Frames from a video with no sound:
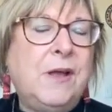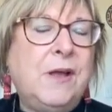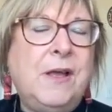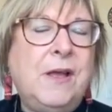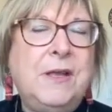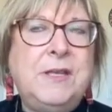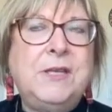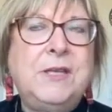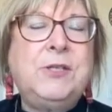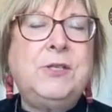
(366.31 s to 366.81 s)

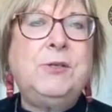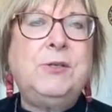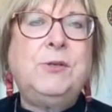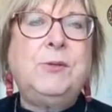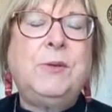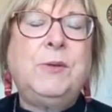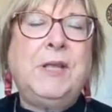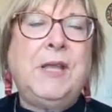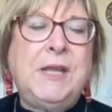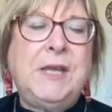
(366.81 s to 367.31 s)
on
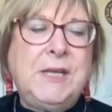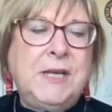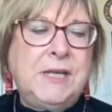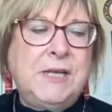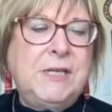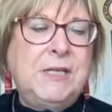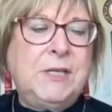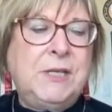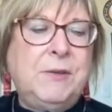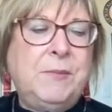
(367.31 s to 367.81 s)
issues
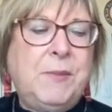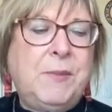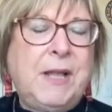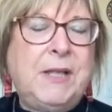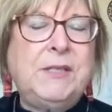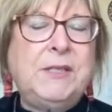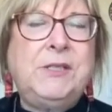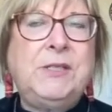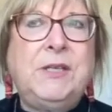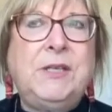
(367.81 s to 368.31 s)
related to
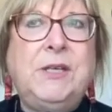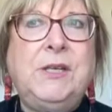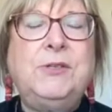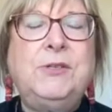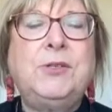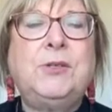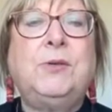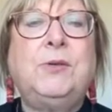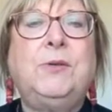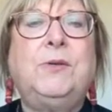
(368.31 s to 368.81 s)
Palestinian
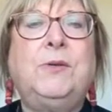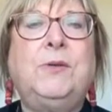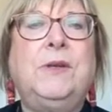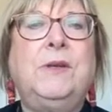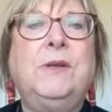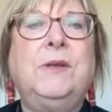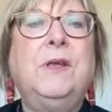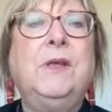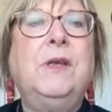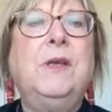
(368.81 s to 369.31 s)

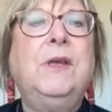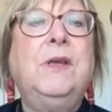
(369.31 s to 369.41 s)
children